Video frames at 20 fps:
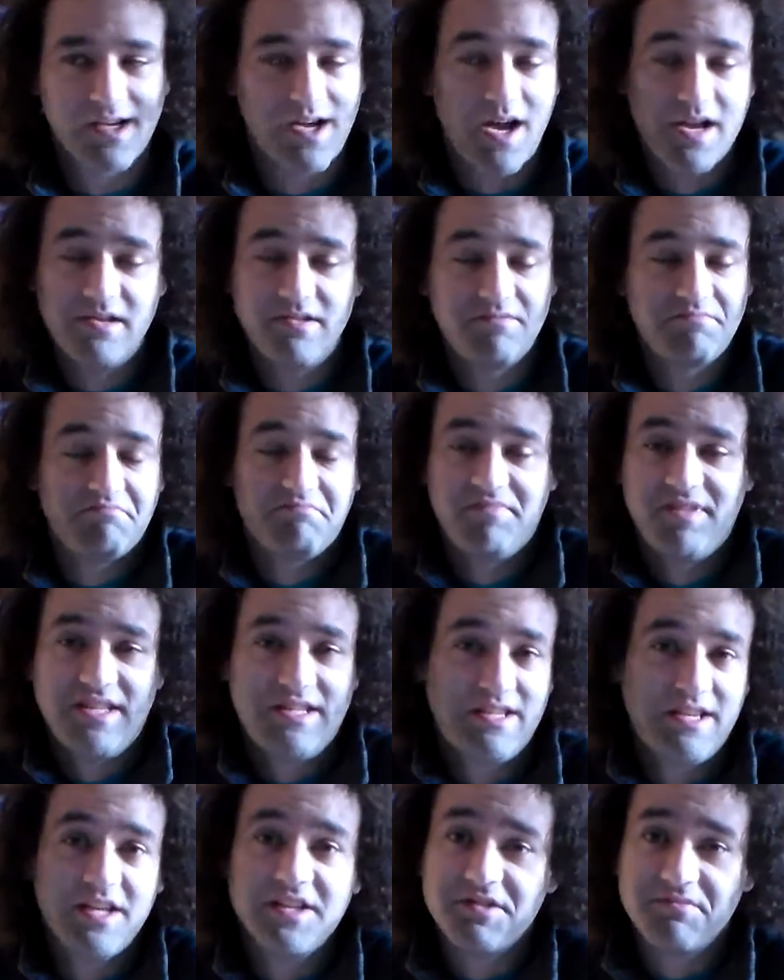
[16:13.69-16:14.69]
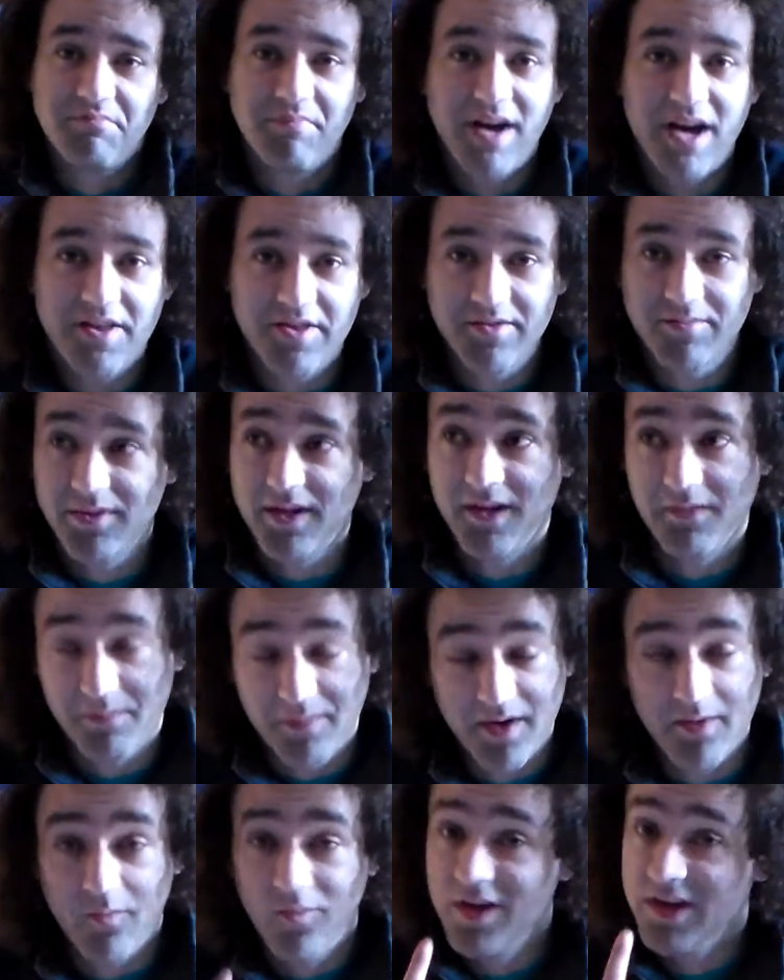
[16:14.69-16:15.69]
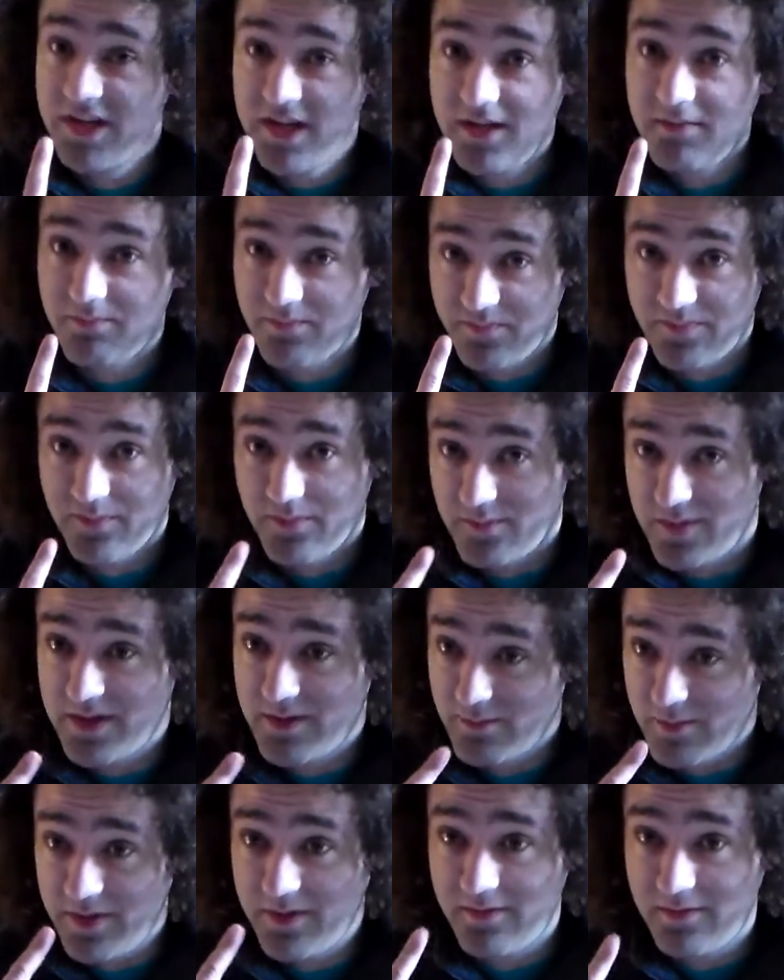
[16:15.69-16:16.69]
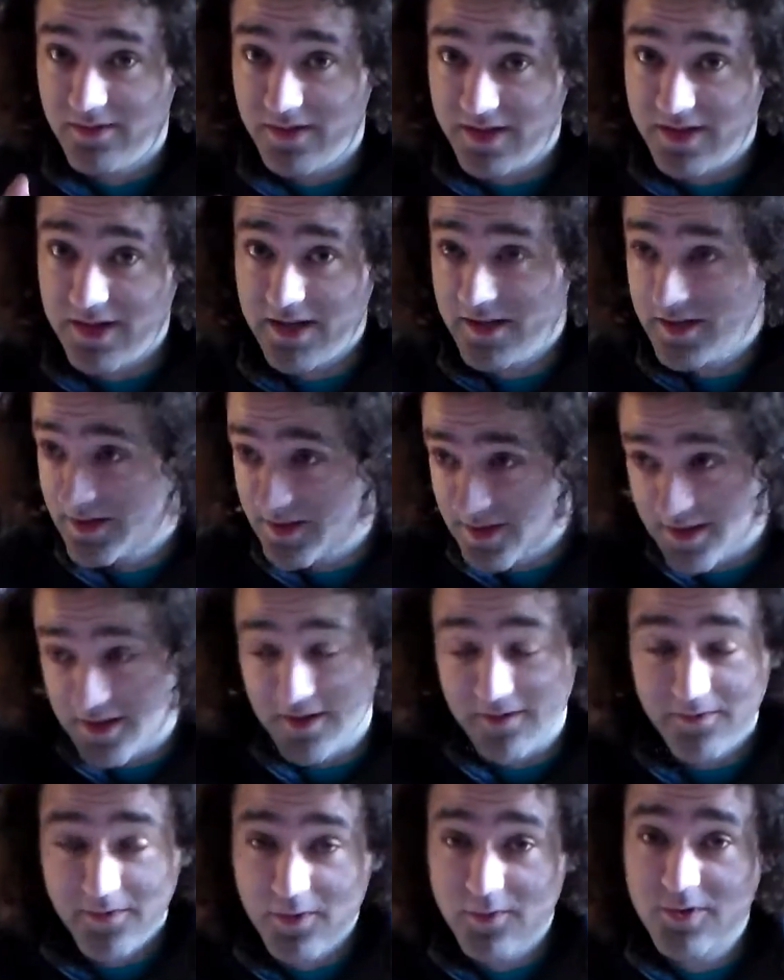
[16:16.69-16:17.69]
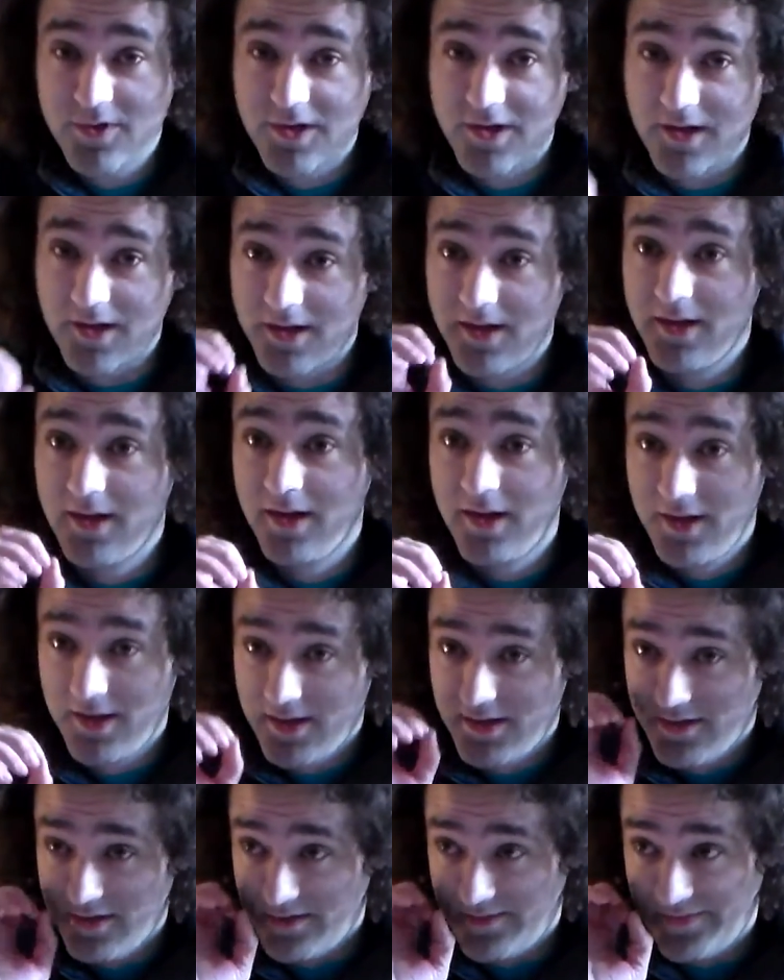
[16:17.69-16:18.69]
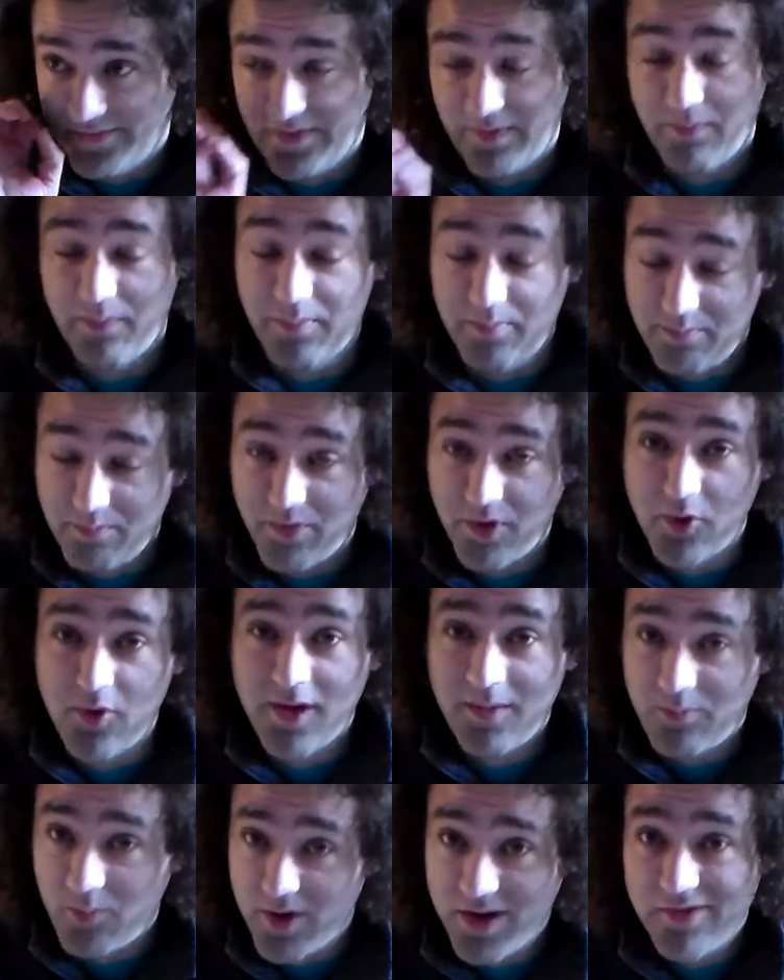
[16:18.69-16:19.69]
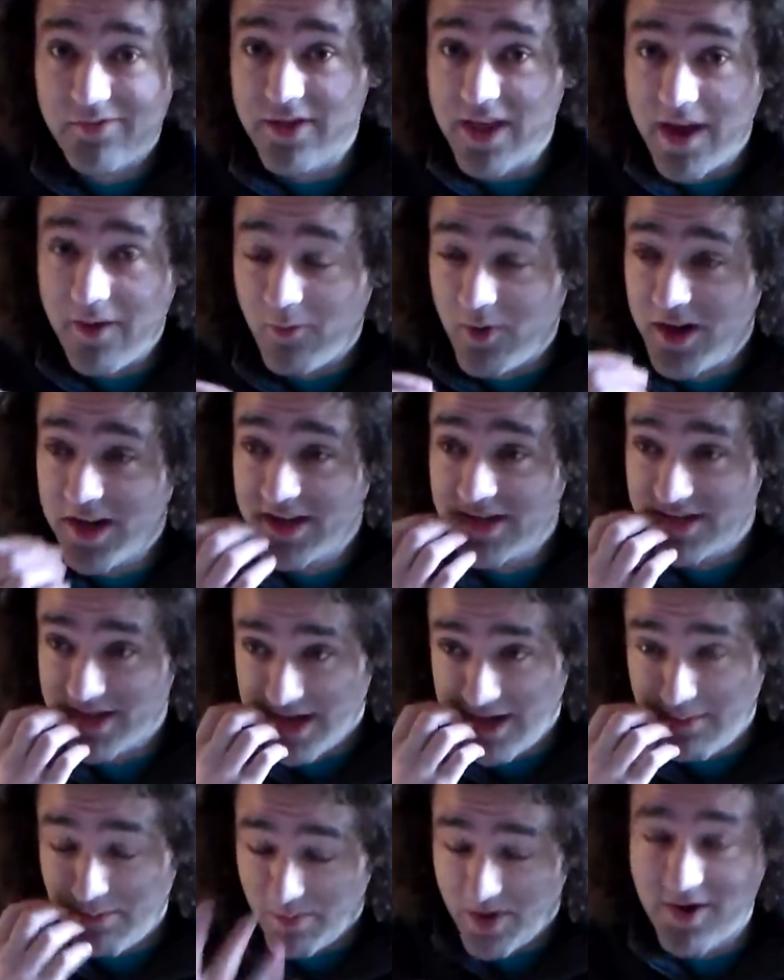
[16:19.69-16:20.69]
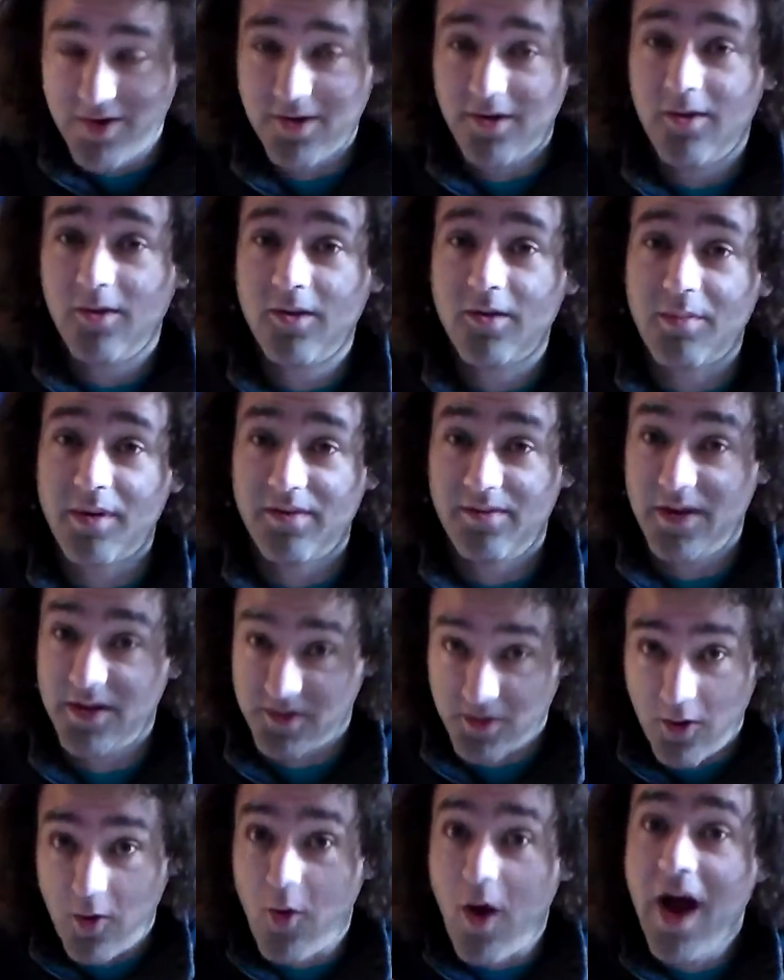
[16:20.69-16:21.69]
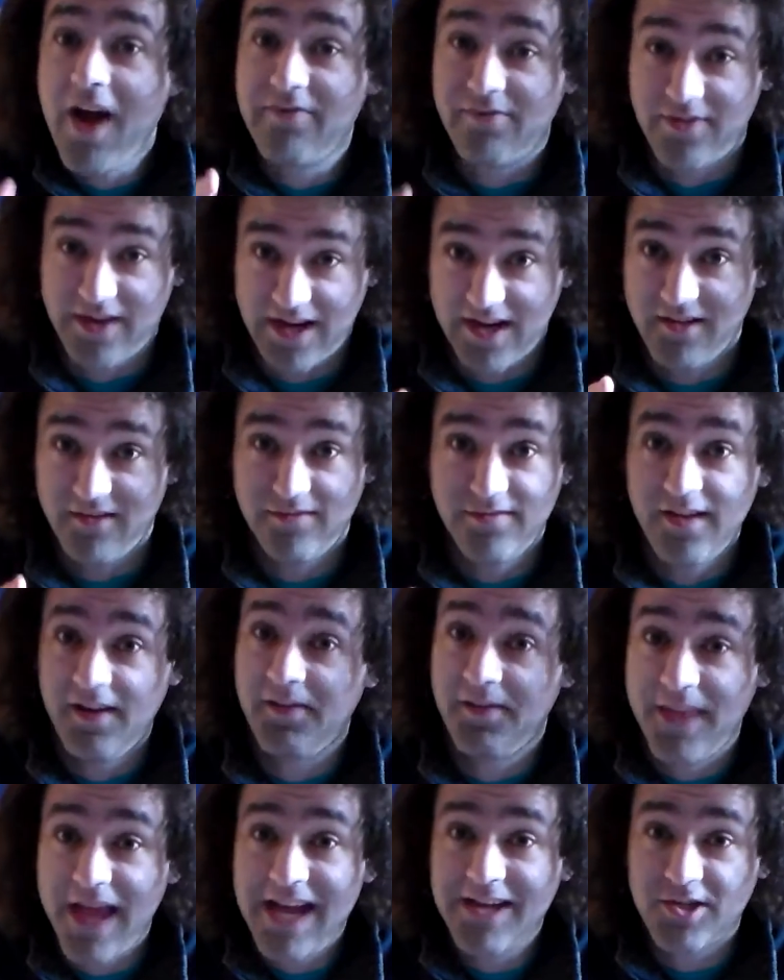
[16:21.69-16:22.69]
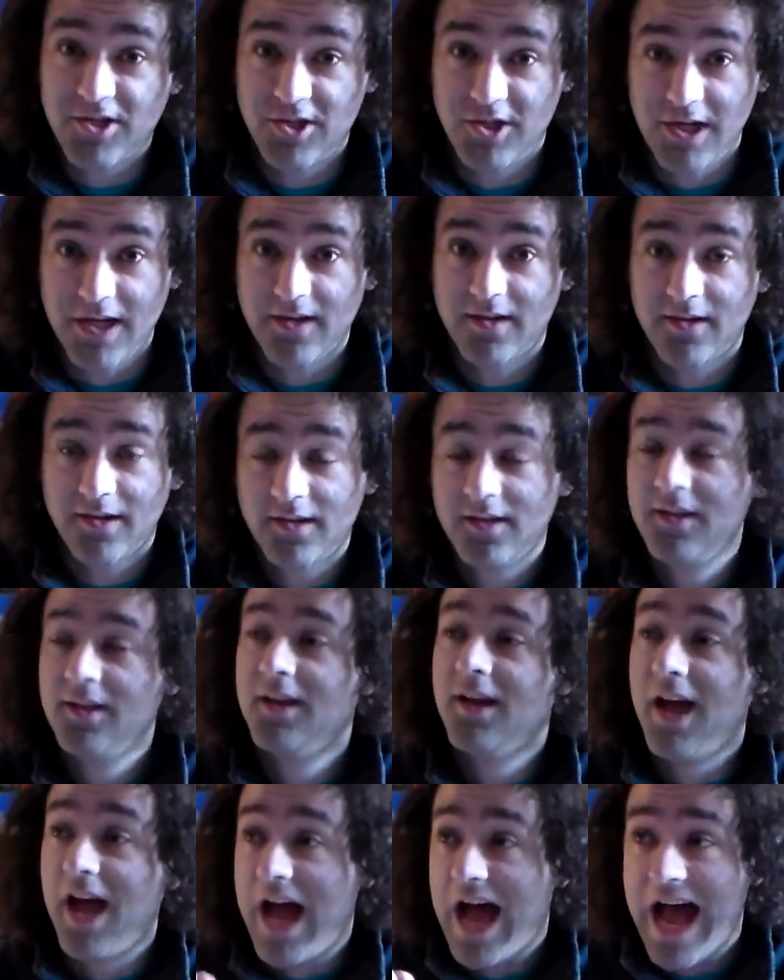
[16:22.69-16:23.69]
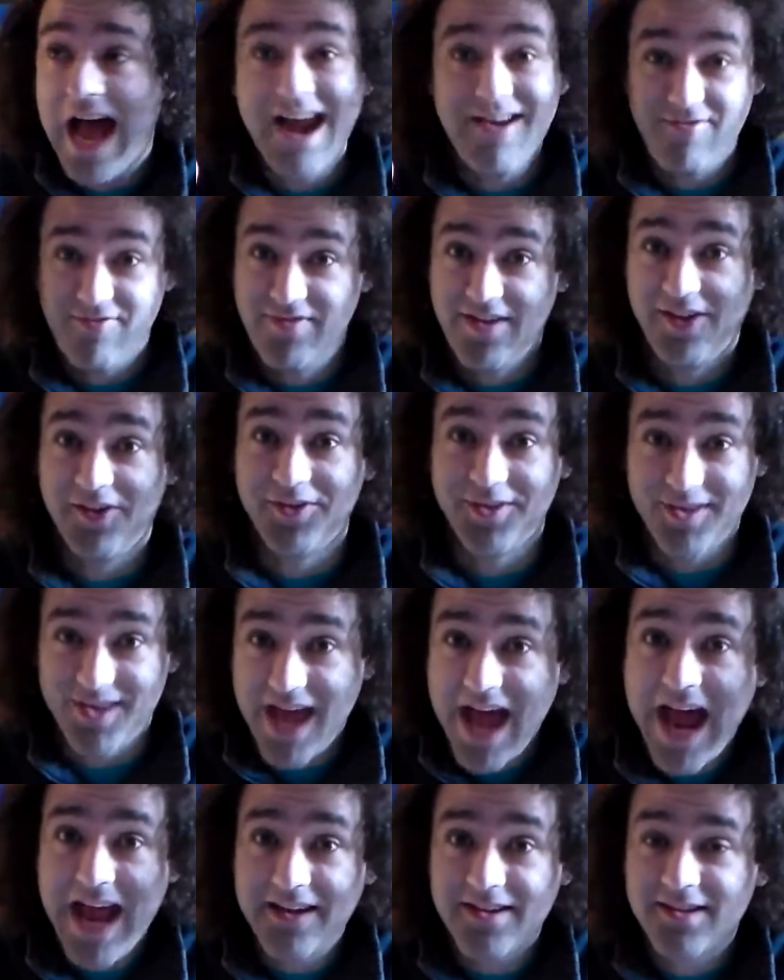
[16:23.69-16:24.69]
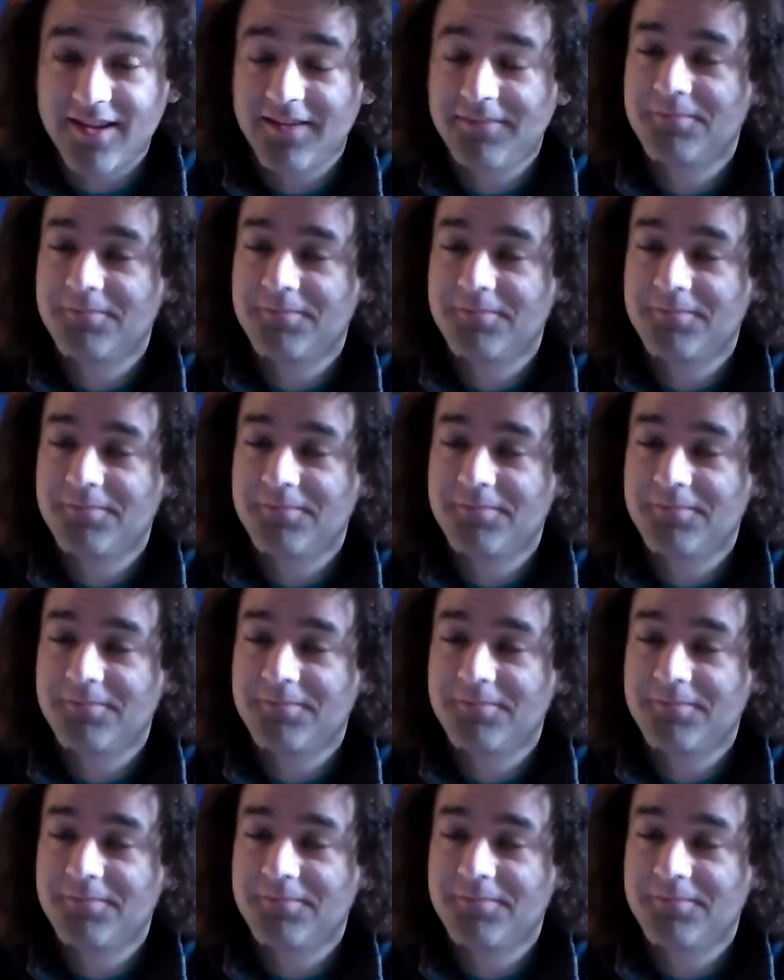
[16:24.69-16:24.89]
It doesn't bother me. But when the dentist in the future blew up whatever that was and it burned a hole in my face, oh, I fucking felt that shit. I felt that.